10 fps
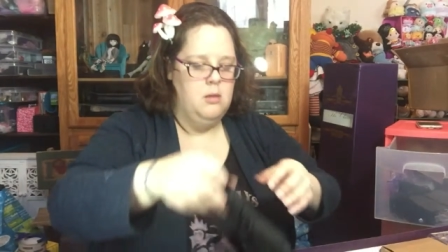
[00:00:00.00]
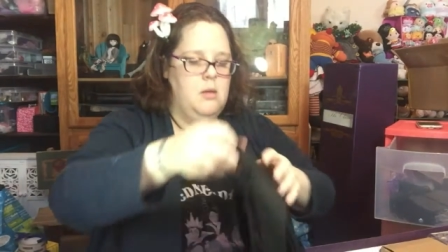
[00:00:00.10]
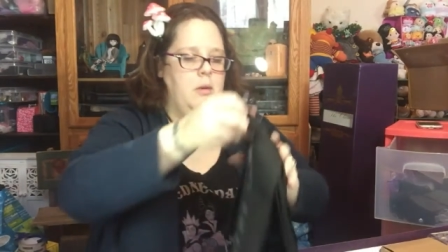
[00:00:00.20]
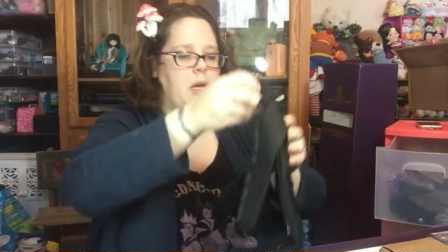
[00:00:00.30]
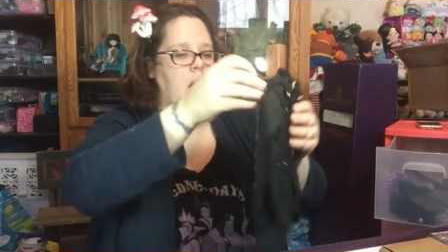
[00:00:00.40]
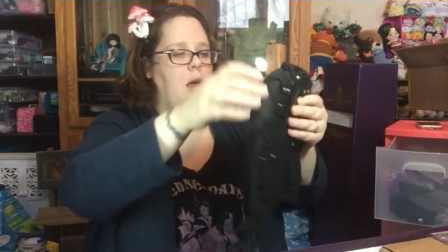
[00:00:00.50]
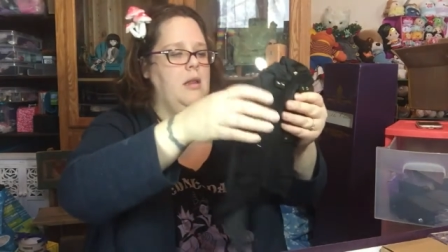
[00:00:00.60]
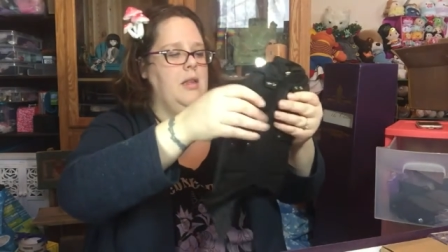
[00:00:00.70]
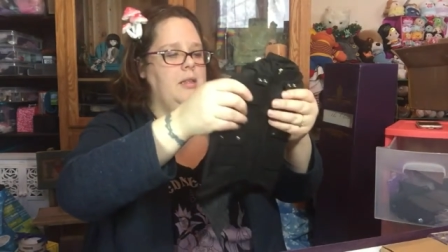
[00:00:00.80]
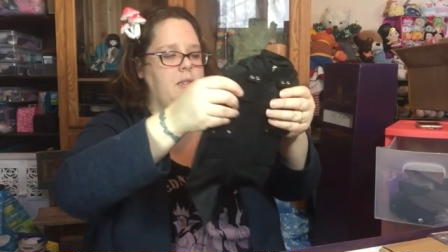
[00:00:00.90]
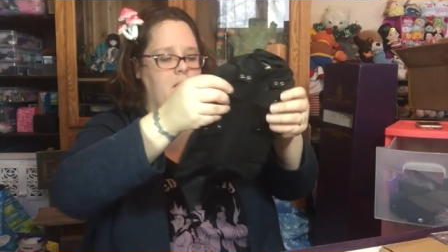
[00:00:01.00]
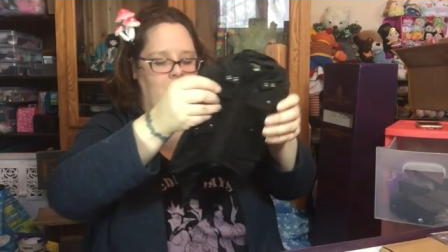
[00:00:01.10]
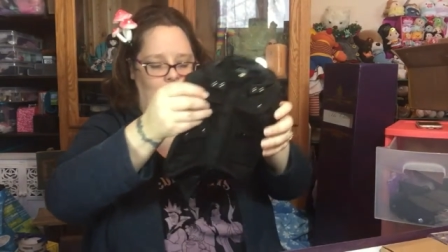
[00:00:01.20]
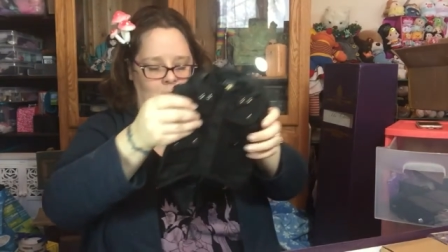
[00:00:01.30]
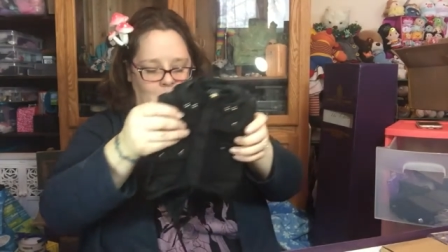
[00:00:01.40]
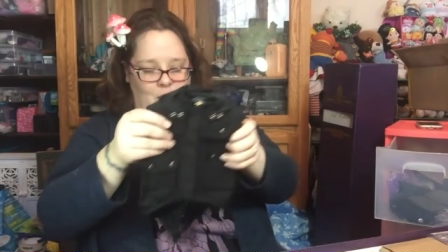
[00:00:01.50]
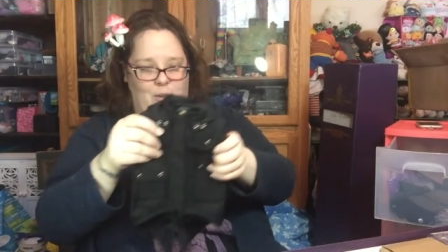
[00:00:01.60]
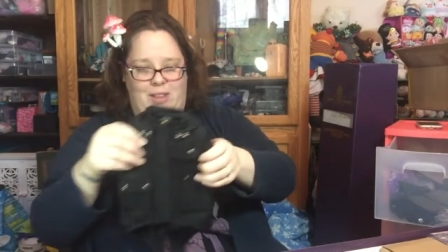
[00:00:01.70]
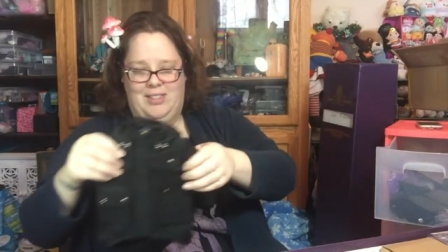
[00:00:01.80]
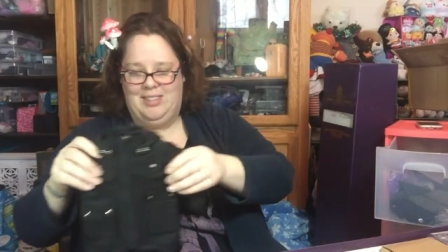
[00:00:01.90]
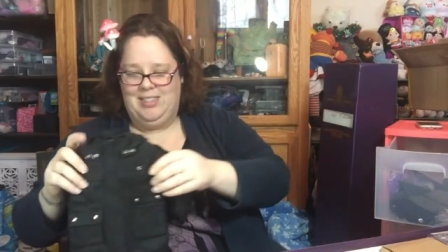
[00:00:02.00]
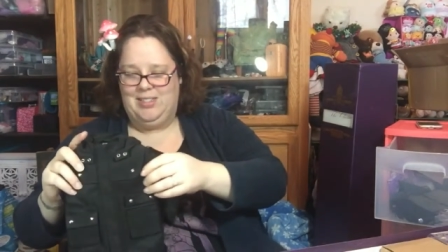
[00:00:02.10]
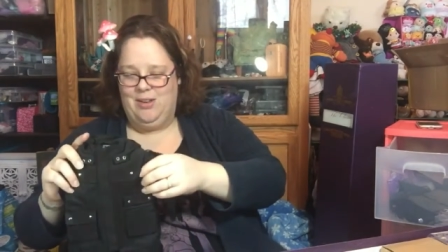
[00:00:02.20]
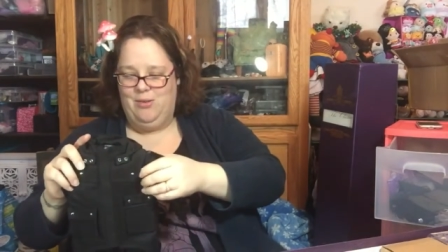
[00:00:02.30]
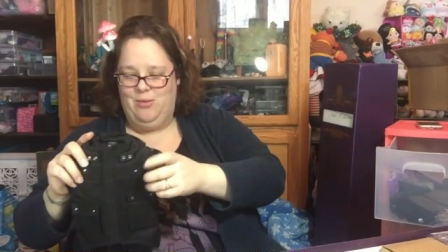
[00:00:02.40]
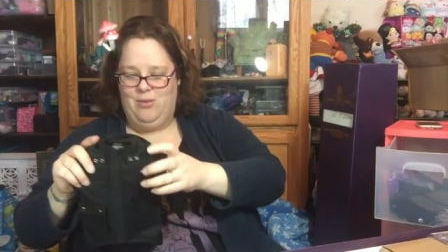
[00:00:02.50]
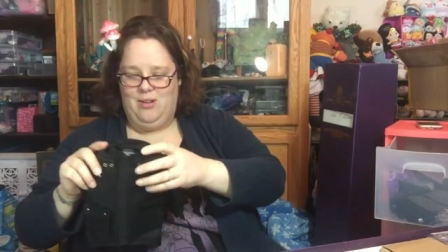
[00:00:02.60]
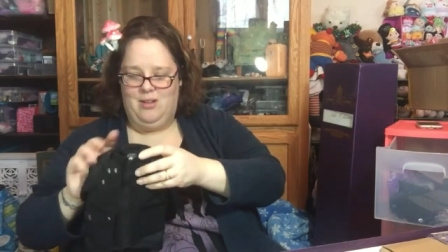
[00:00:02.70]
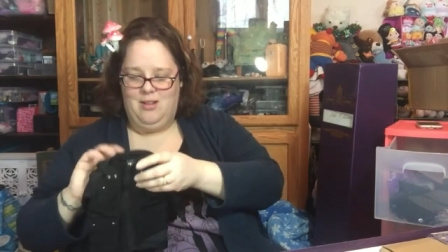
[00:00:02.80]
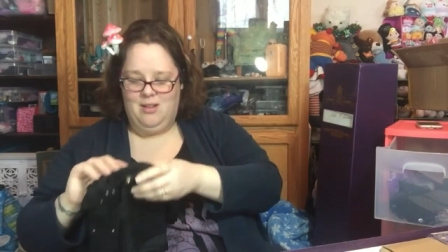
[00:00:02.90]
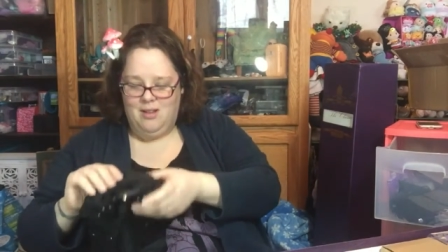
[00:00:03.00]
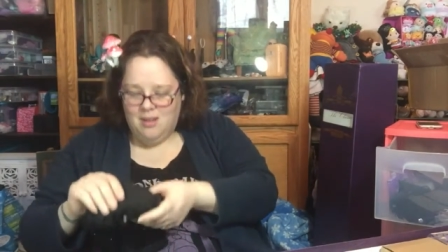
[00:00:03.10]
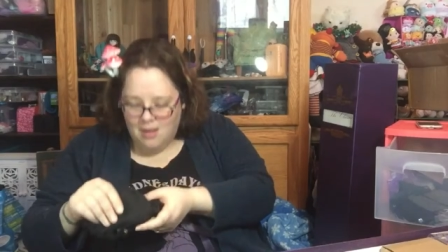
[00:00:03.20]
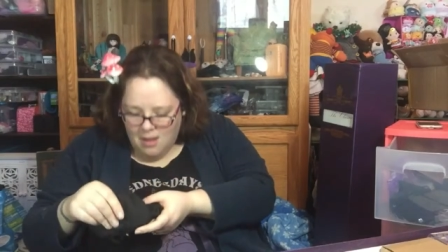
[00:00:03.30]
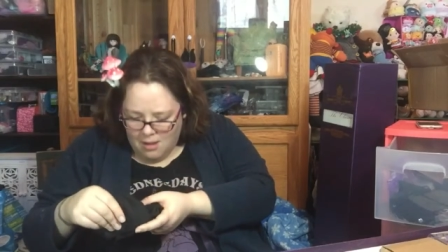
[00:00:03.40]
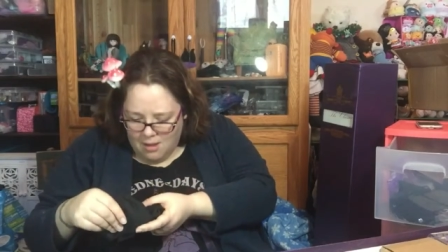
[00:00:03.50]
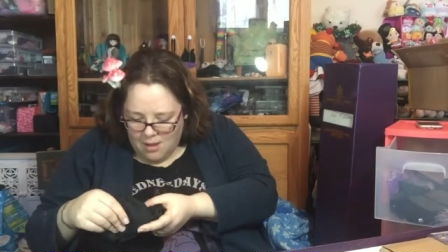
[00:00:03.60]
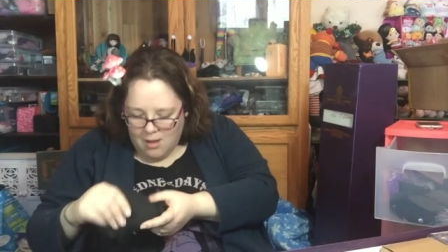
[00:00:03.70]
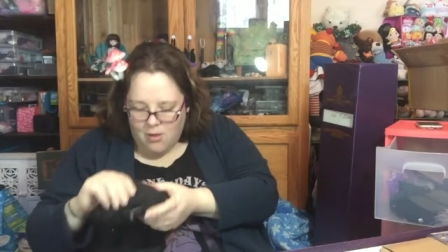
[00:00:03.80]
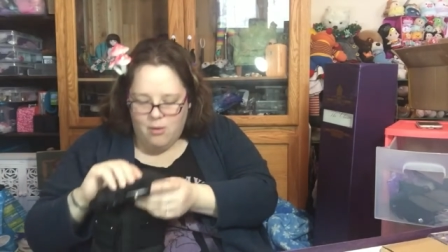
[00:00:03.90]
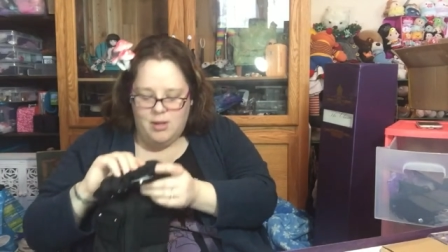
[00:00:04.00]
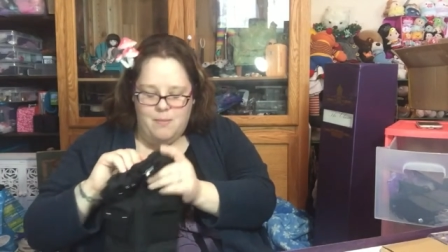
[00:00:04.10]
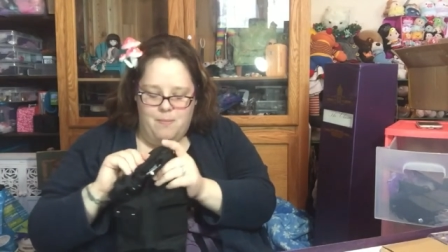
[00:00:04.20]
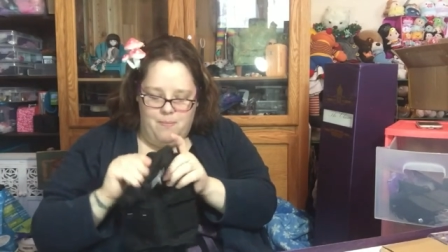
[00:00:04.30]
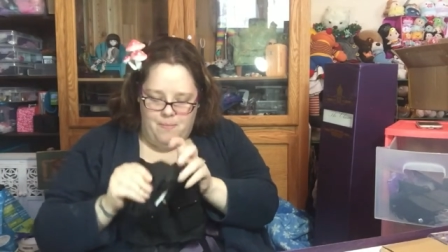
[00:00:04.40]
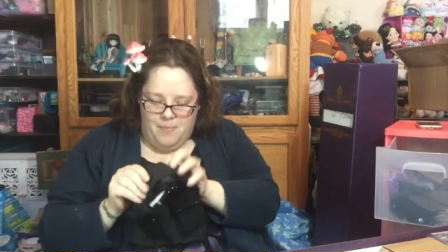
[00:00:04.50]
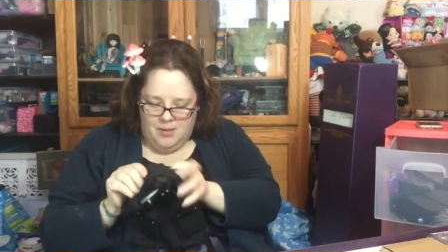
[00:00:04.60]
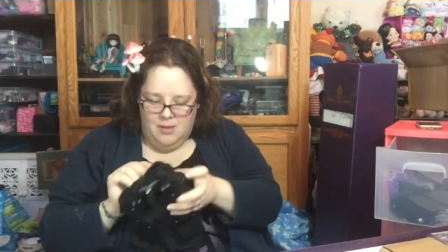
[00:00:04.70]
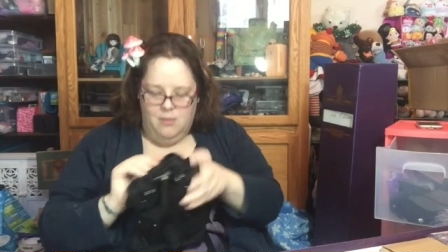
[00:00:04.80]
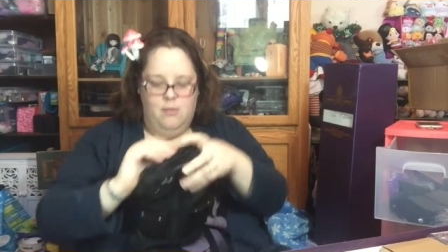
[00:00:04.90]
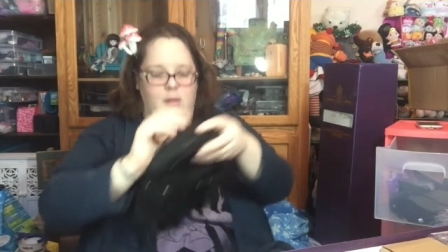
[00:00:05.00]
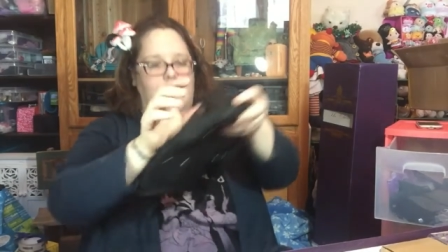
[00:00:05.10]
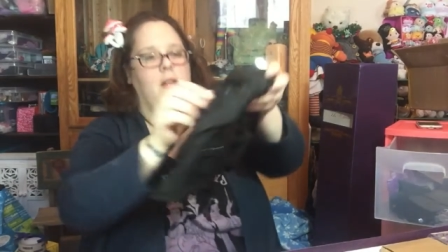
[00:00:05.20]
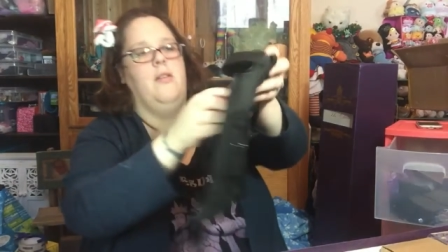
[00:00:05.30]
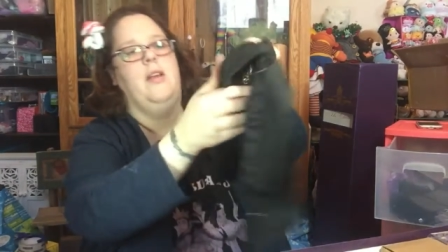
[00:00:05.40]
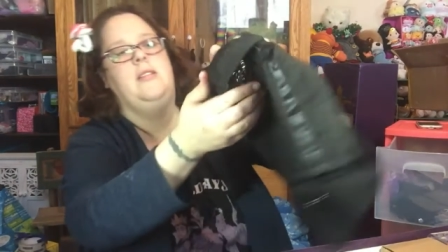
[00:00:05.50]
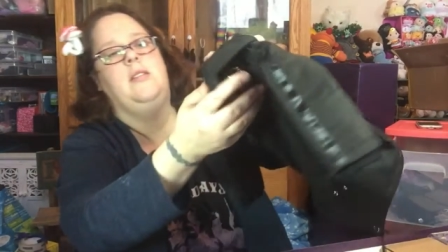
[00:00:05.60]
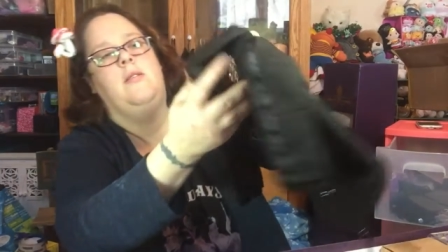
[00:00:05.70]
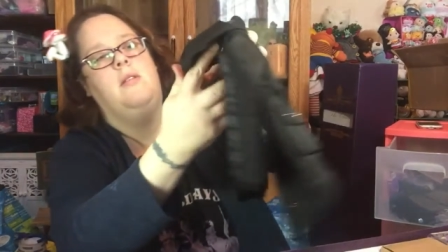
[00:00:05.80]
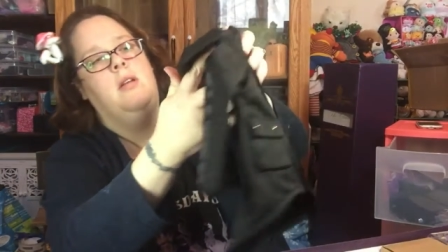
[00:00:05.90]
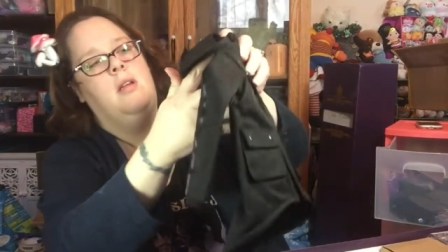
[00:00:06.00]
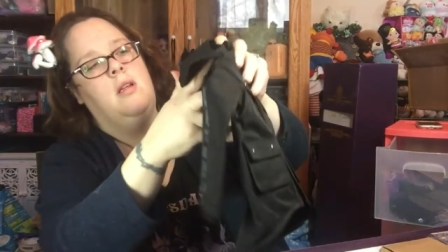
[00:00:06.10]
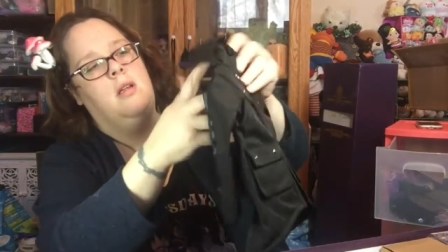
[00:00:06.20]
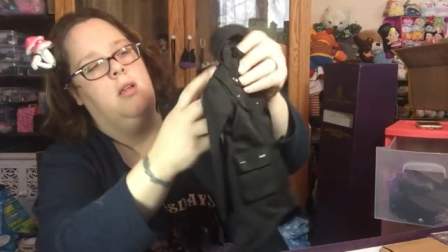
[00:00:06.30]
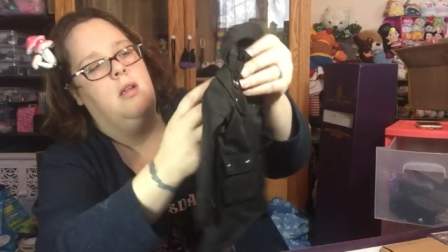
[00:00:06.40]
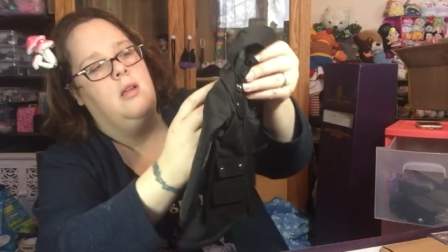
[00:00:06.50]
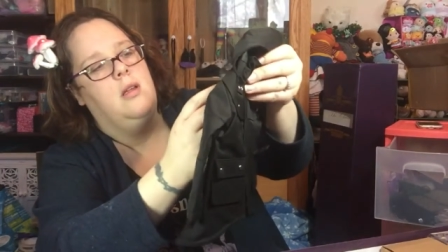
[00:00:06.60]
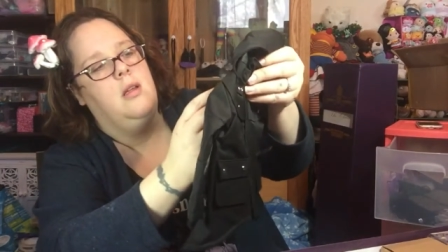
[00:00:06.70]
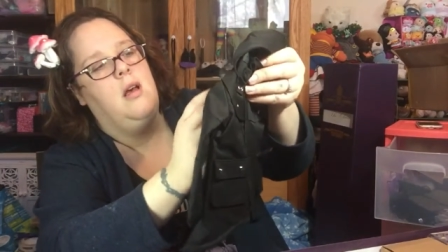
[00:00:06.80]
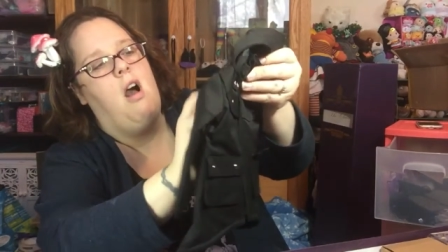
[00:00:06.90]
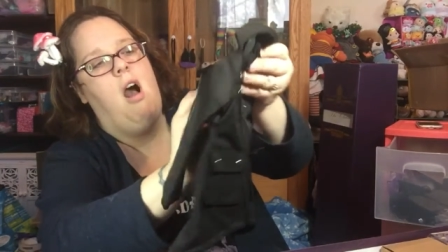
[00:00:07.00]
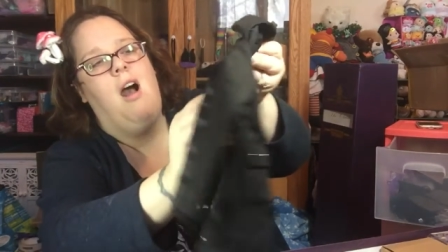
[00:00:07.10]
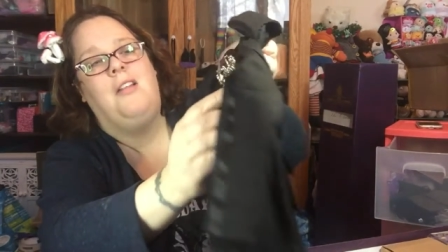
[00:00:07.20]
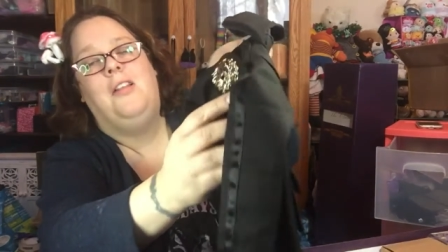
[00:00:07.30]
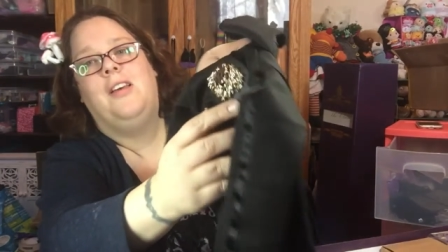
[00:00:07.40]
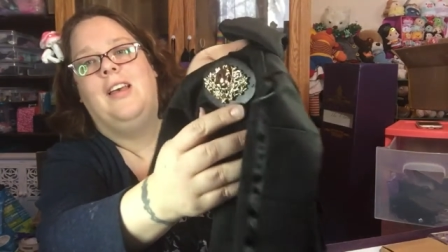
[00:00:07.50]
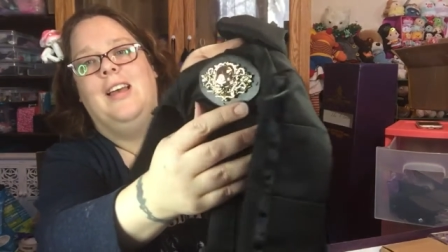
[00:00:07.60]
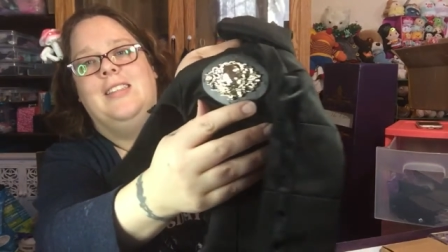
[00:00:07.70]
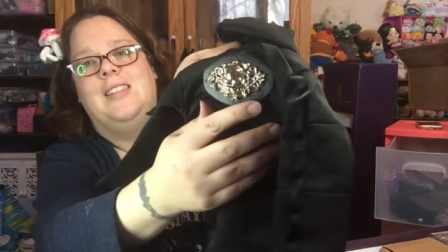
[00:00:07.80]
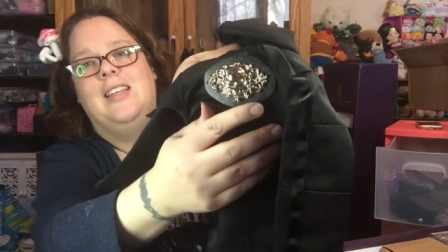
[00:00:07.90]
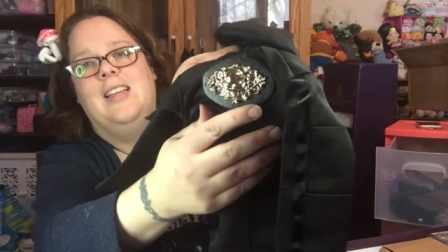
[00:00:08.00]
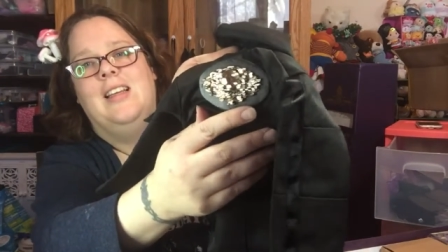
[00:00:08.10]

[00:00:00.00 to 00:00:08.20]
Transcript: so we got this. Oh, this is cool. Oh, and it cool. Okay, so ah, oh, look, guys,